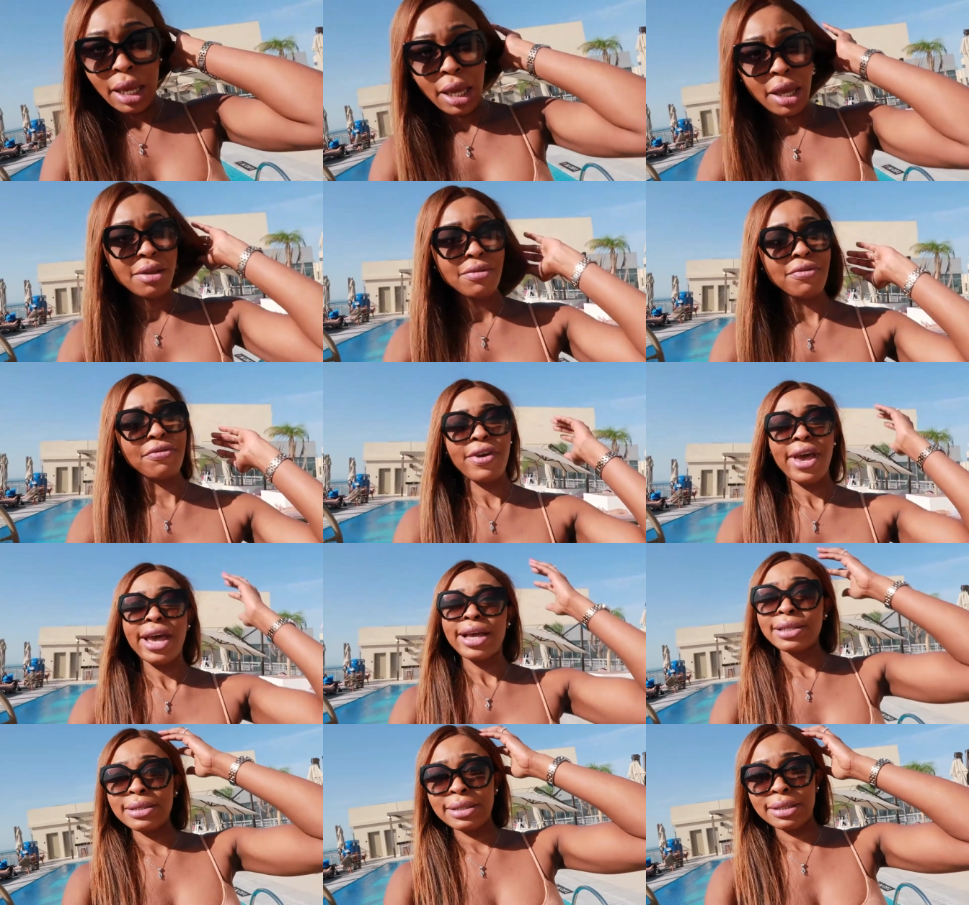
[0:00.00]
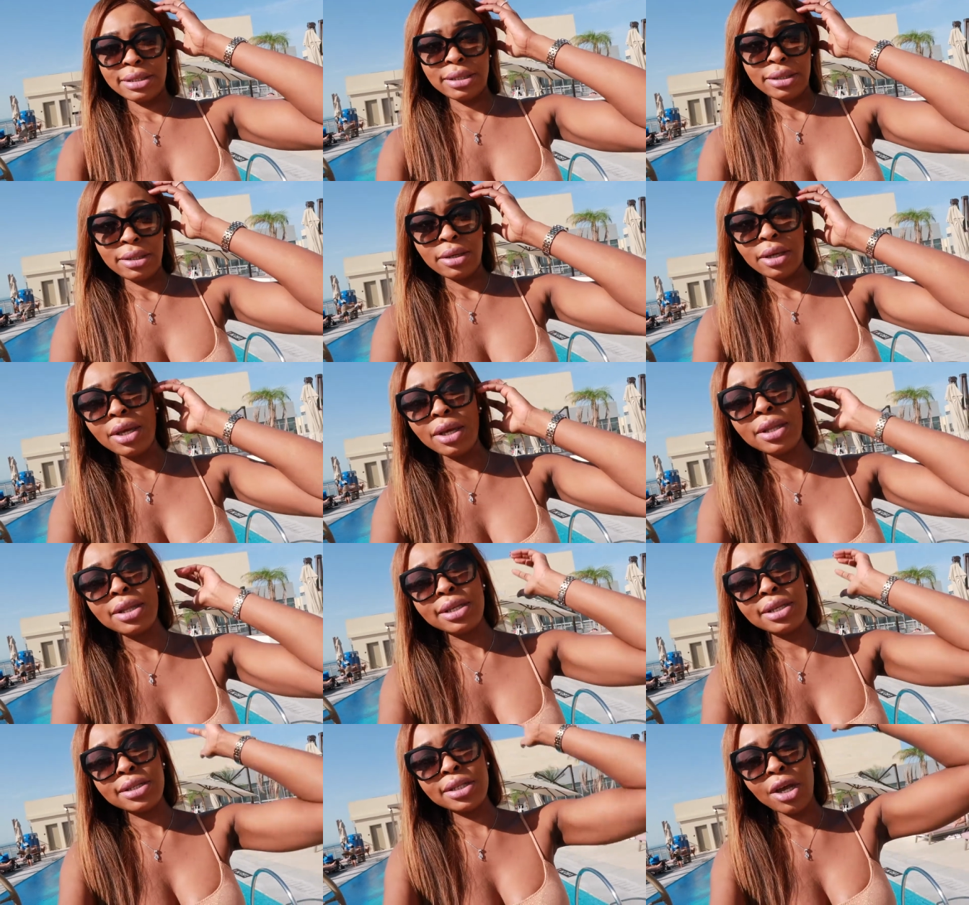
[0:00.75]
invest
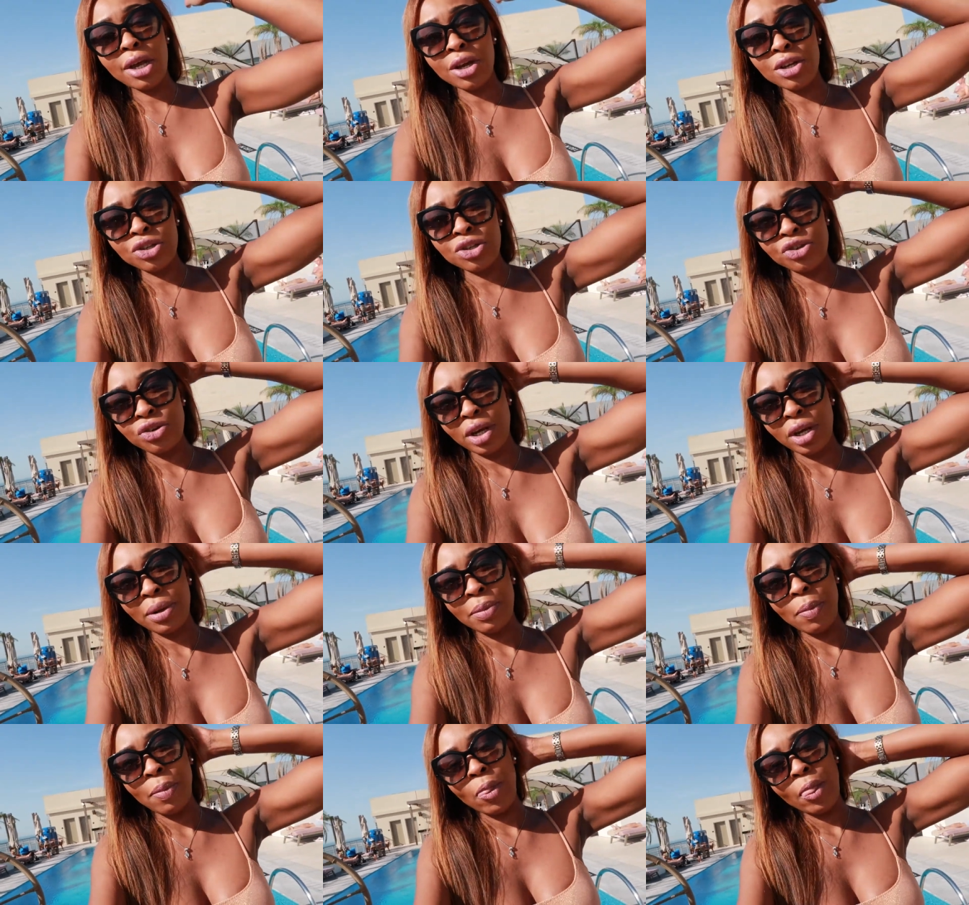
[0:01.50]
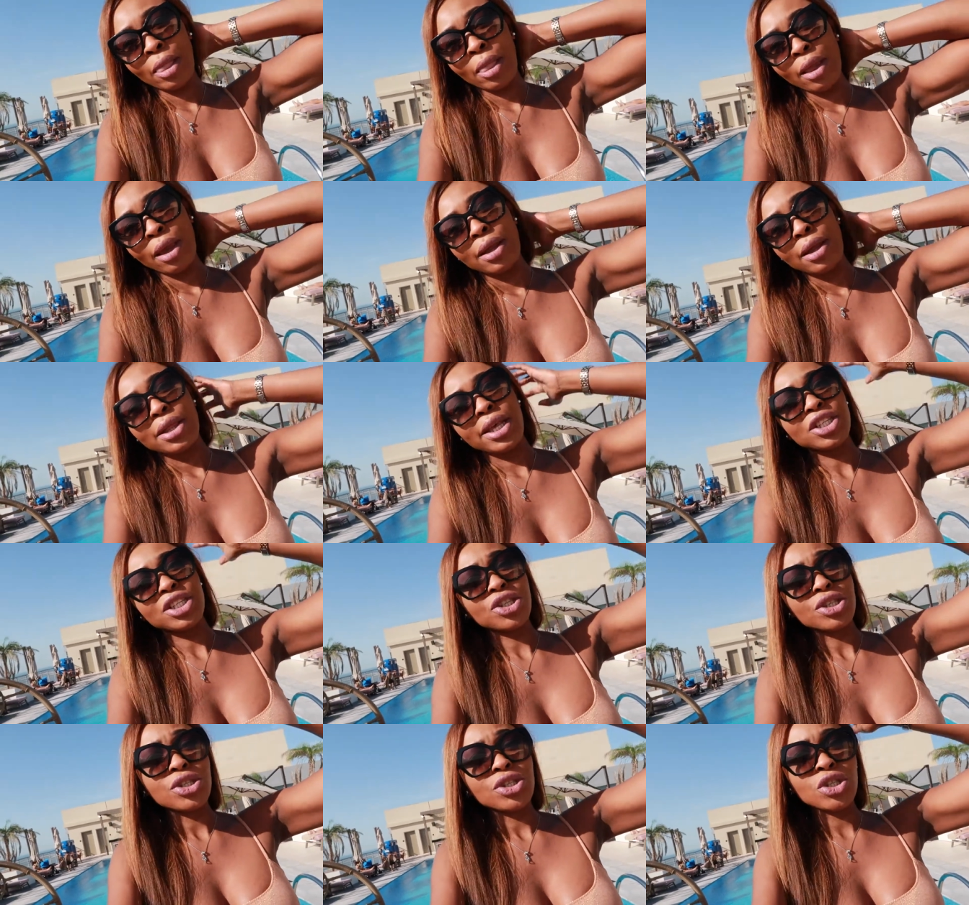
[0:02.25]
in this country
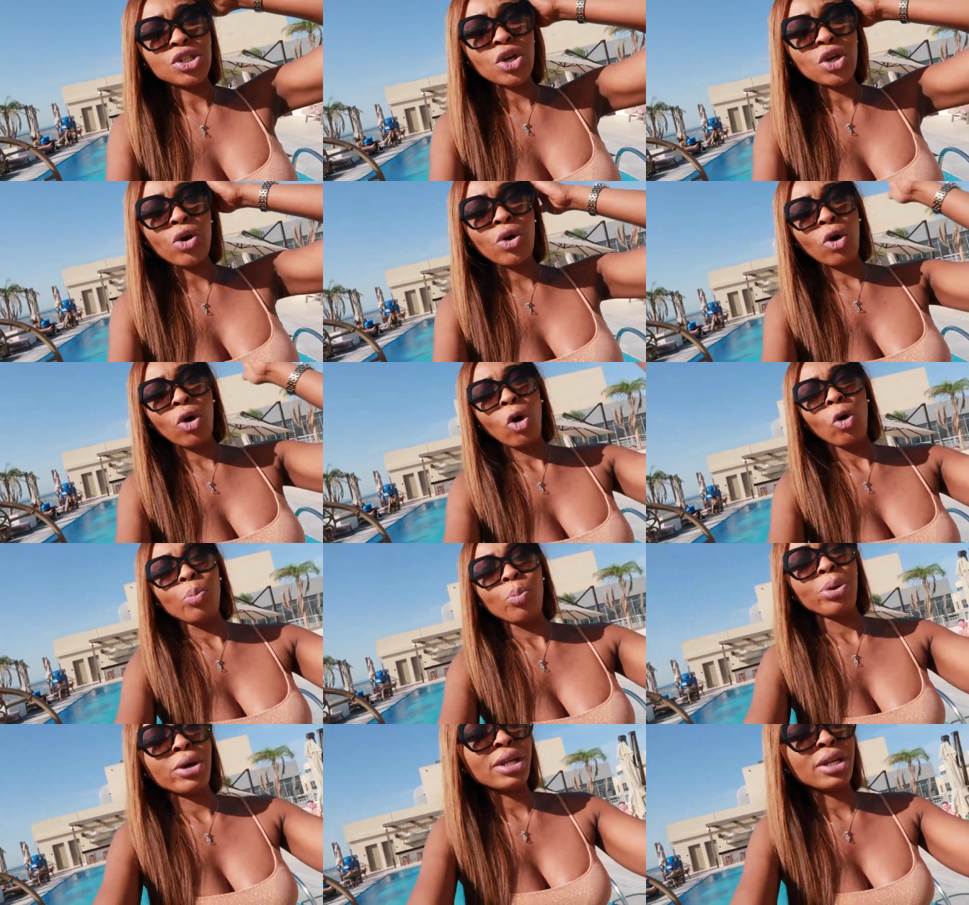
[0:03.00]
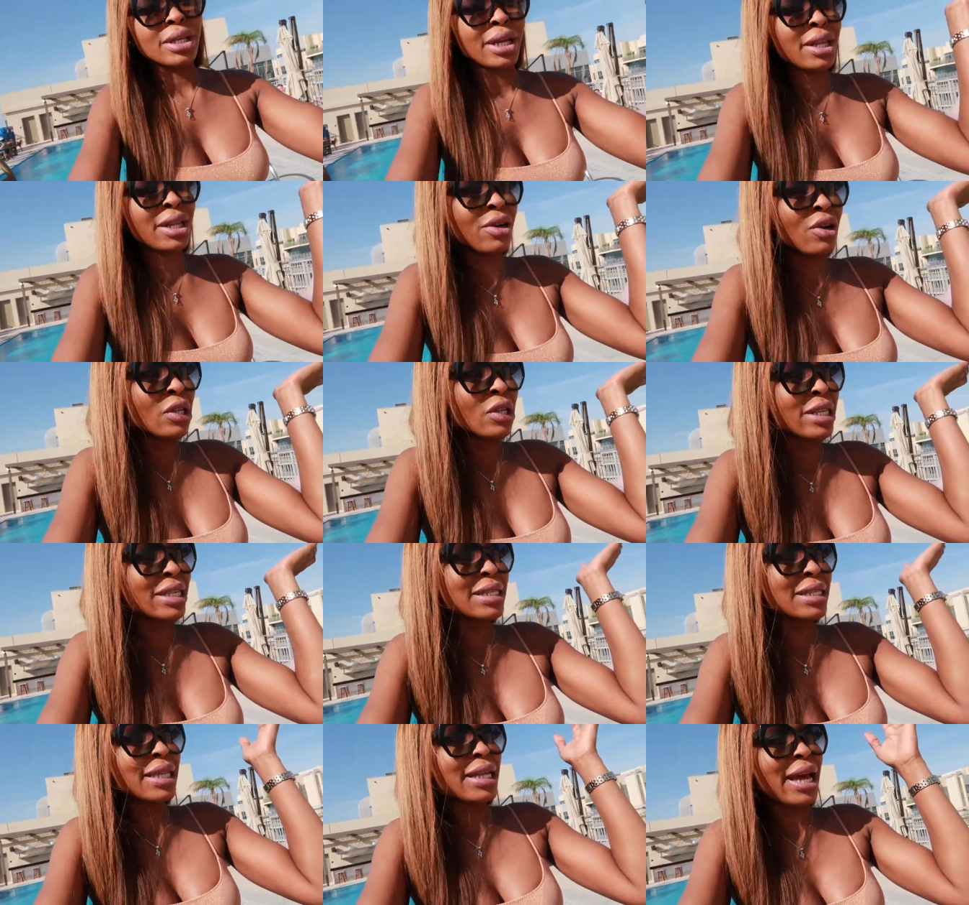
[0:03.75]
they're just so open and
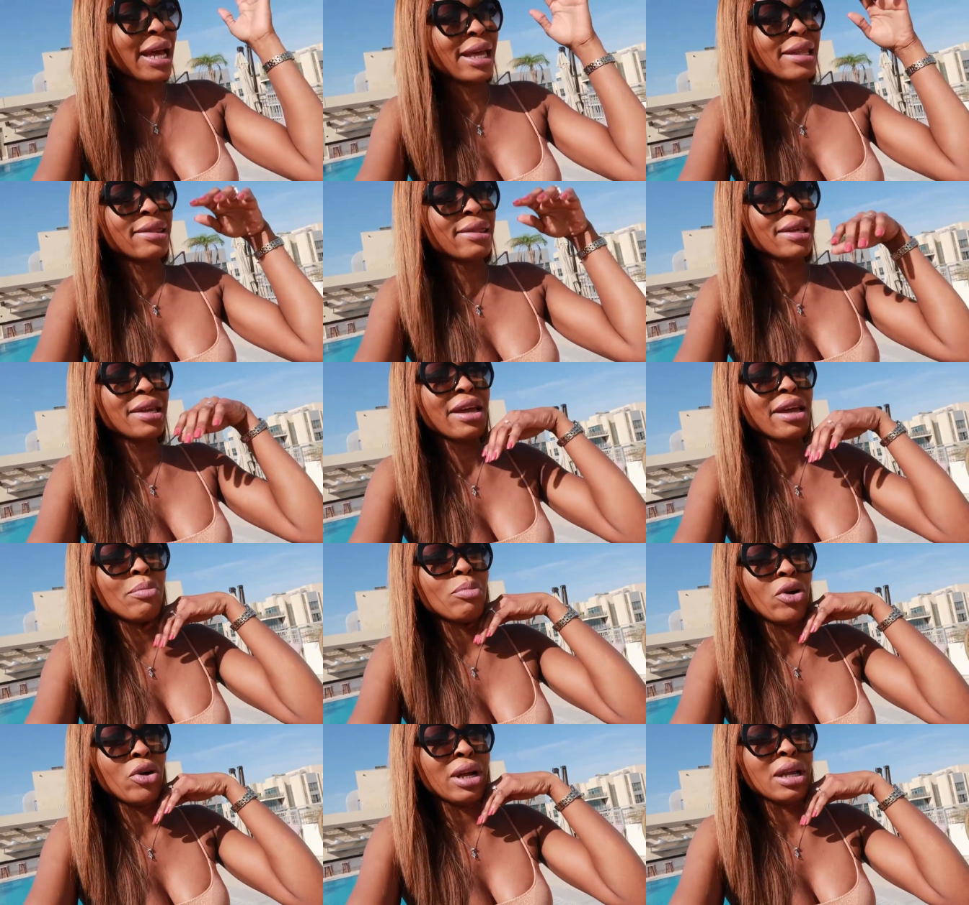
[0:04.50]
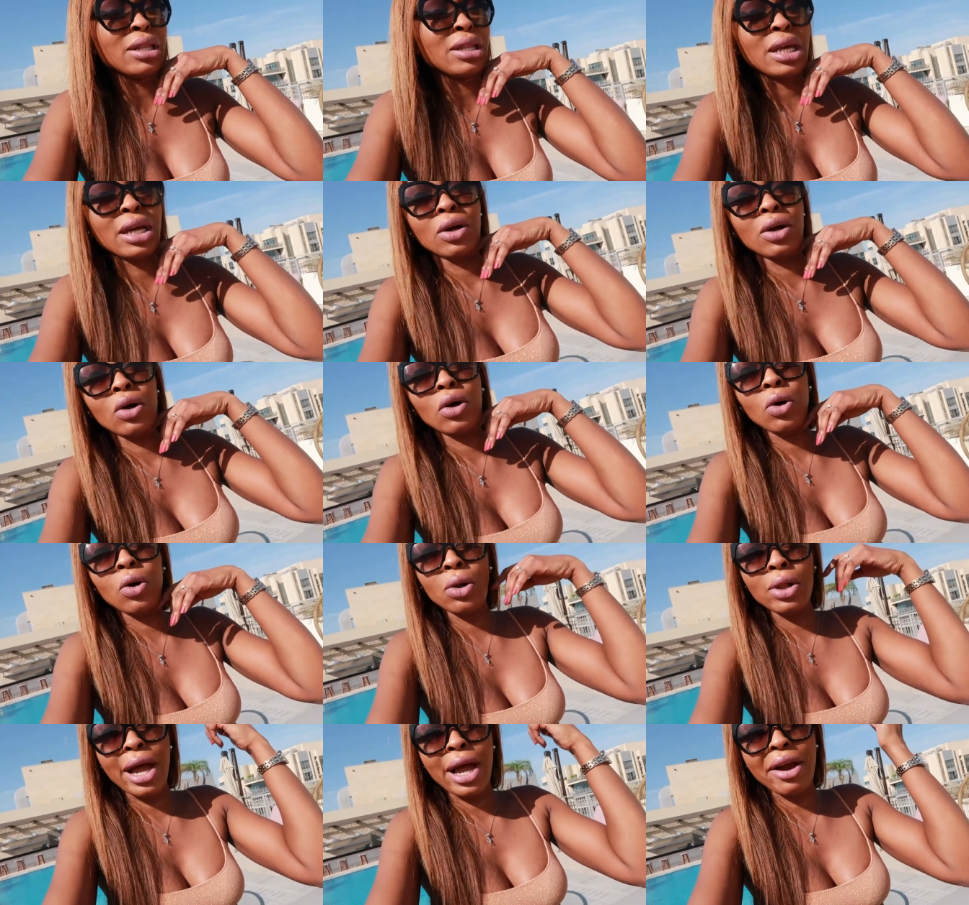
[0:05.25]
honestly I think among the
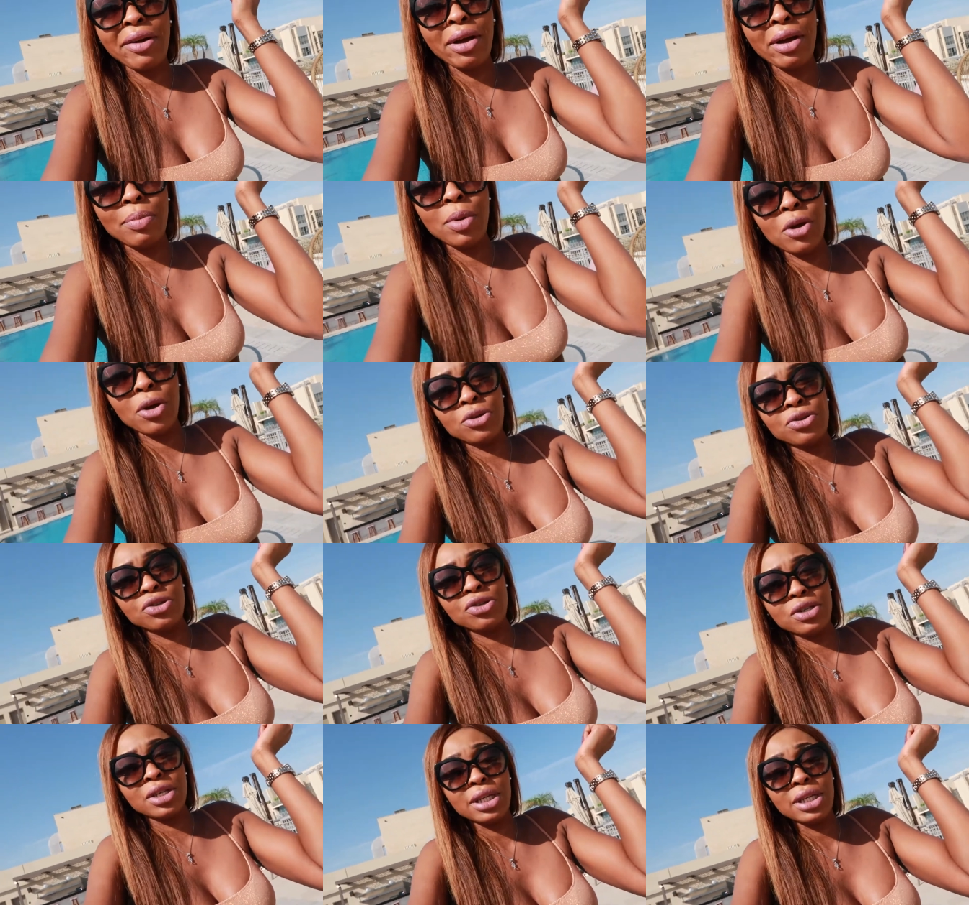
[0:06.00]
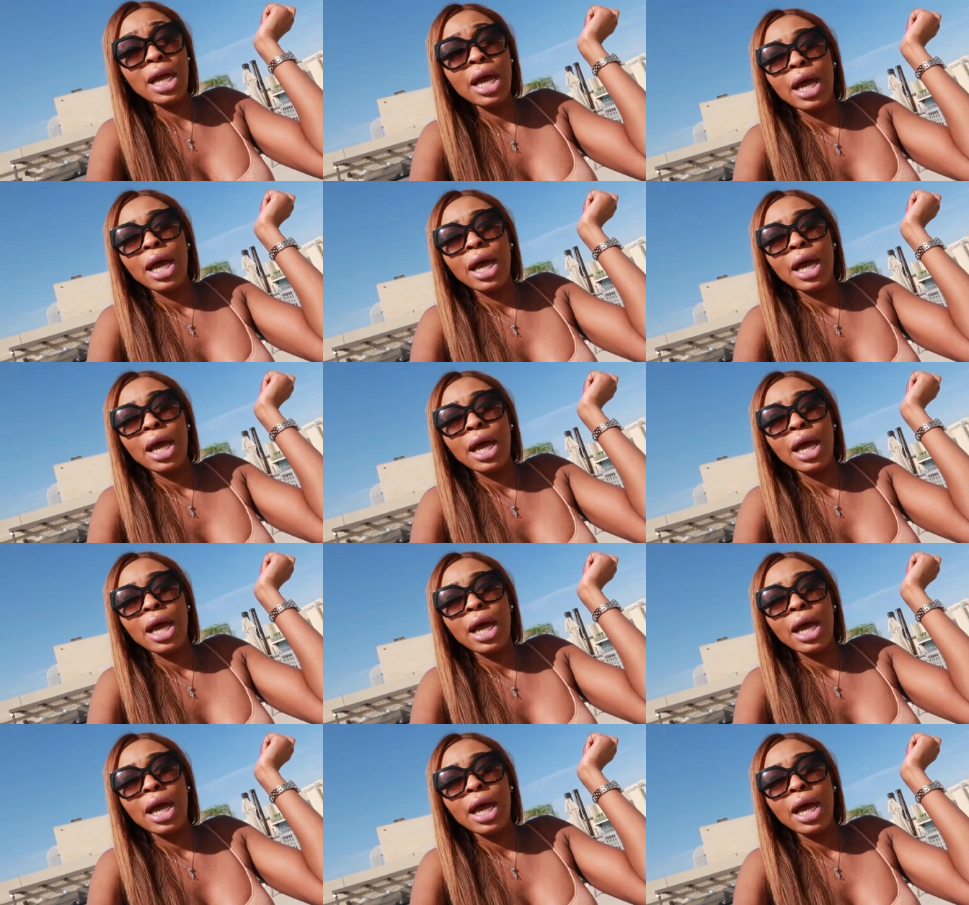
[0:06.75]
whole Arab country